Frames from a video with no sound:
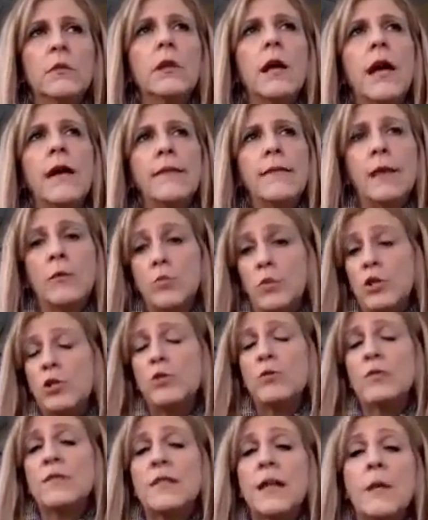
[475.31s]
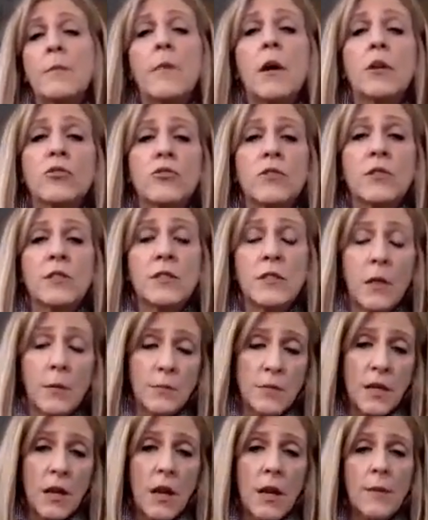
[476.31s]
And then we do say a mantra
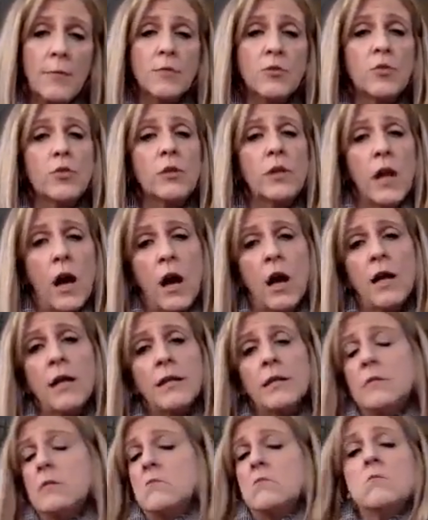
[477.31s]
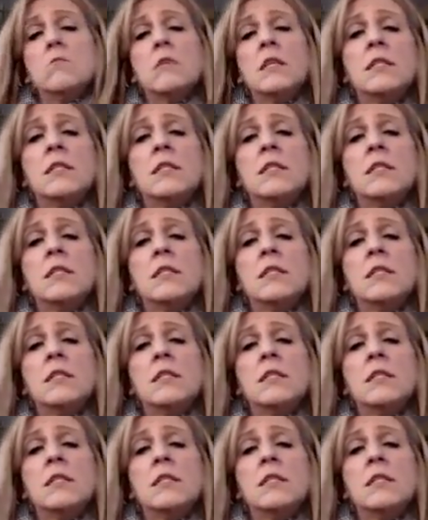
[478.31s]
sometimes or not. It